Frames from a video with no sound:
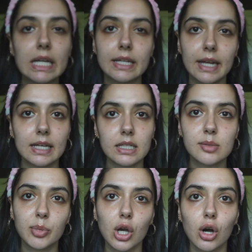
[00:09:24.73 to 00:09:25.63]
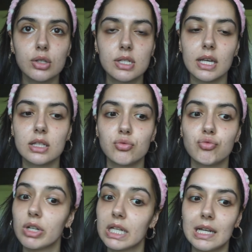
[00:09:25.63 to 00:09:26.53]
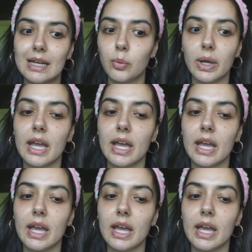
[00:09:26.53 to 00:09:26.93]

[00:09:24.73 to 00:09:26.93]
nice because it's really lightweight.